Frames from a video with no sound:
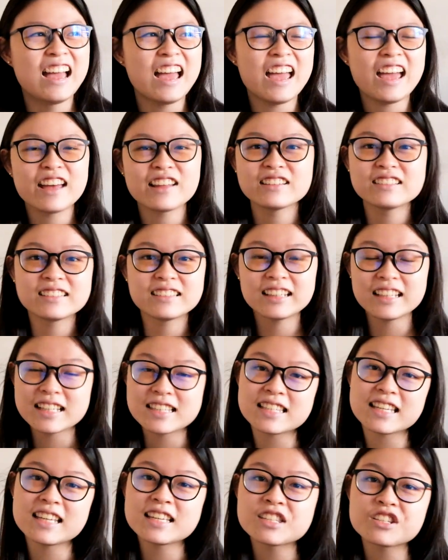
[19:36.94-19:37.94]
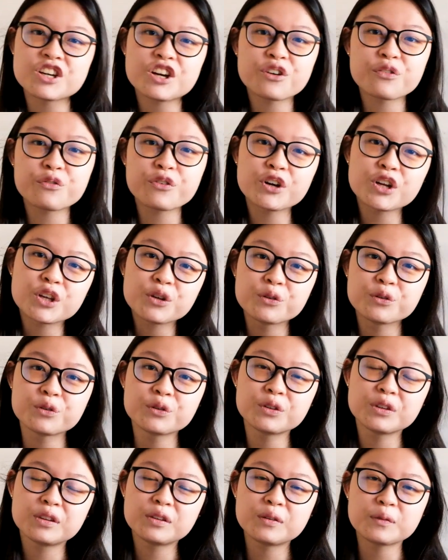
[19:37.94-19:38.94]
And it's easier for
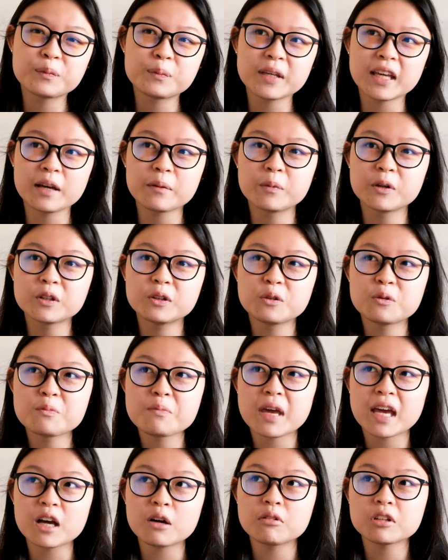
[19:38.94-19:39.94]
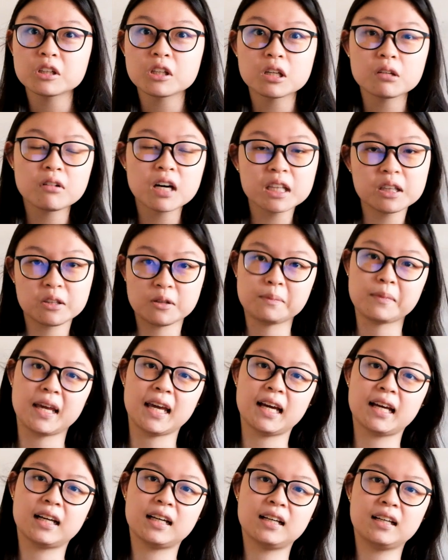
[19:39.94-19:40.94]
you to be able to make what you want to
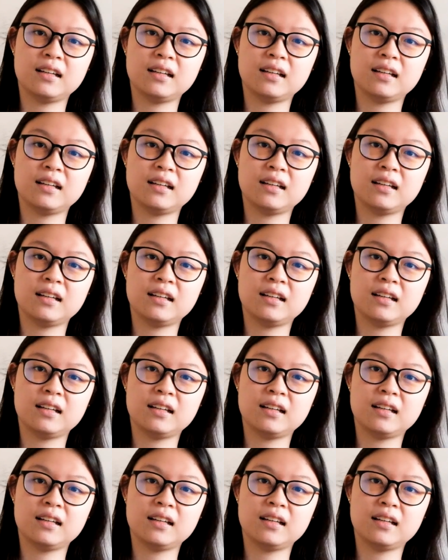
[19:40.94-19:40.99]
make